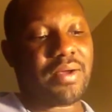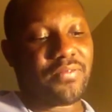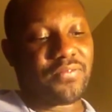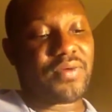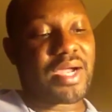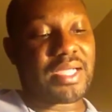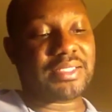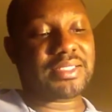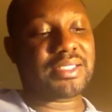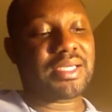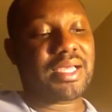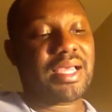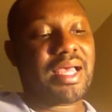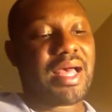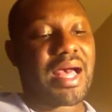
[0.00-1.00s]
fight
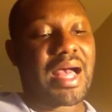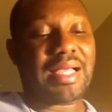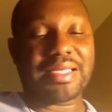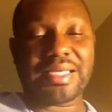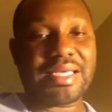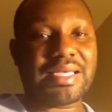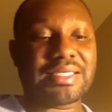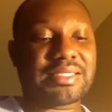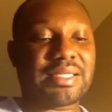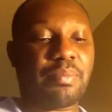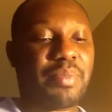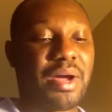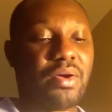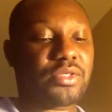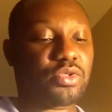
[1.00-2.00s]
against the
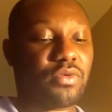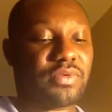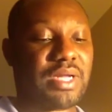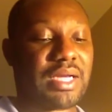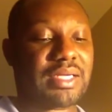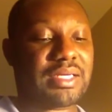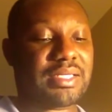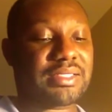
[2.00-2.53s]
powers of darkness